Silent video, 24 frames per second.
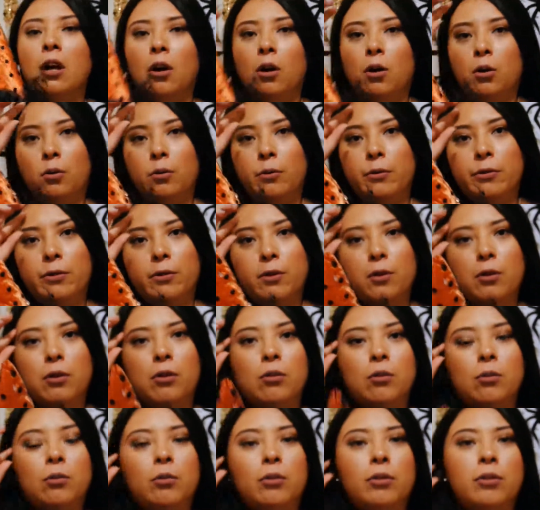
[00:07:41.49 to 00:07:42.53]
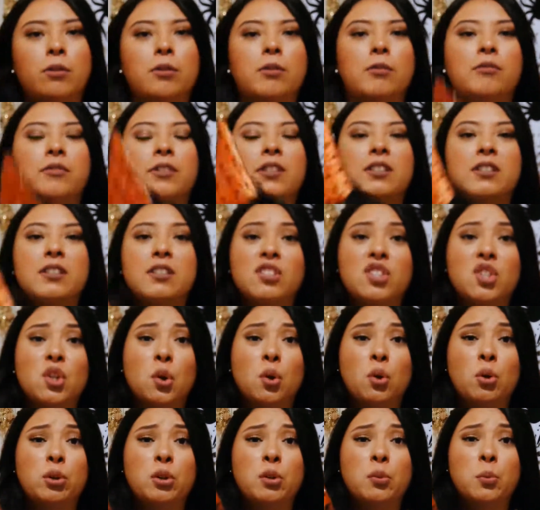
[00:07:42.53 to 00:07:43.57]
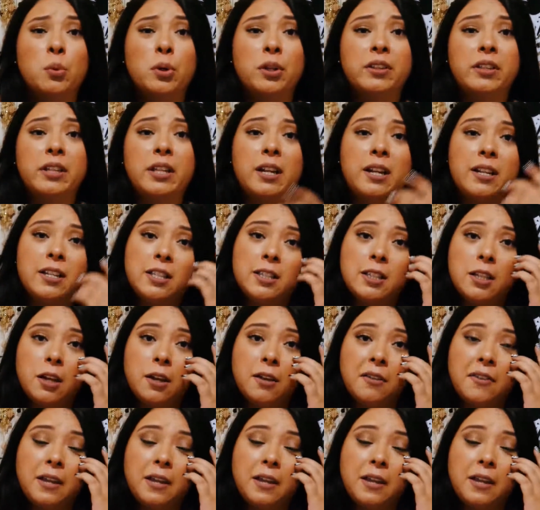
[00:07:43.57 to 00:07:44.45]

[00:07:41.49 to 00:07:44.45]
although this is the only one that I saw